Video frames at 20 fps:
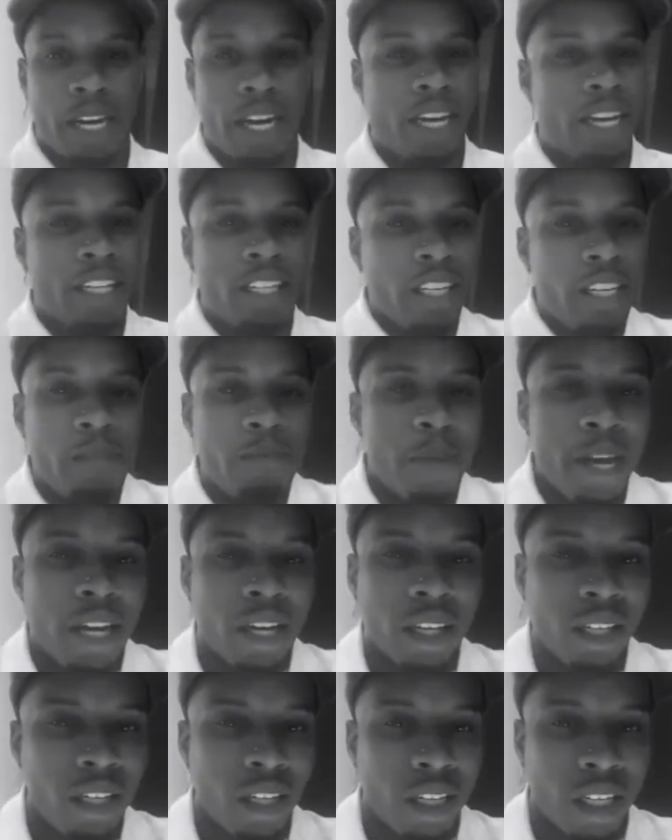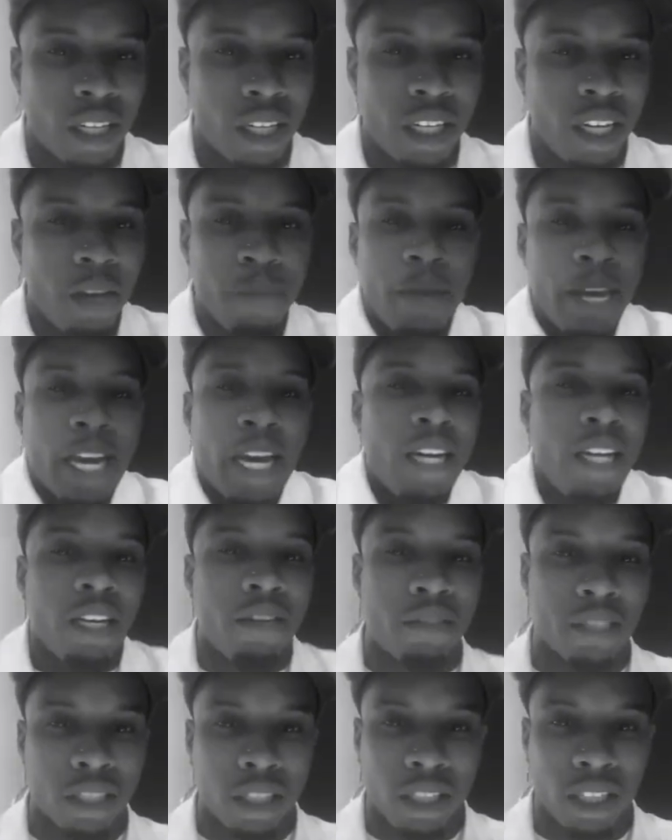And it didn't make her look good. It didn't make any
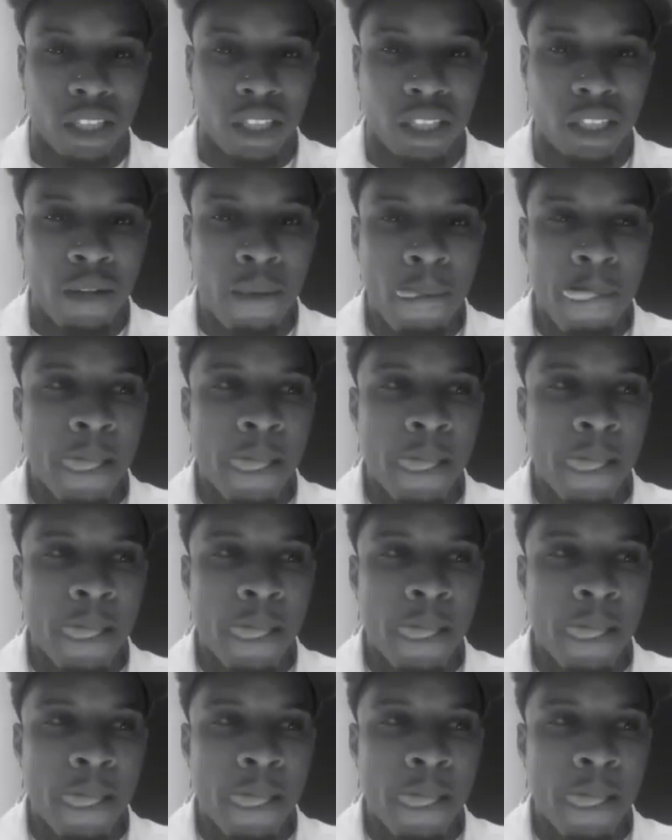of us look good.